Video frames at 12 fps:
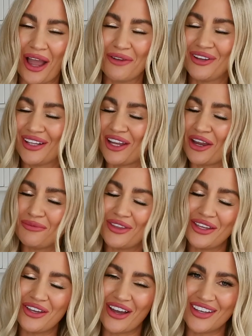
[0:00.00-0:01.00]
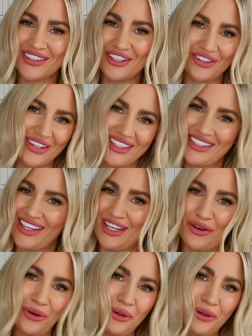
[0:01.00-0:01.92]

I really hope that you guys enjoyed seeing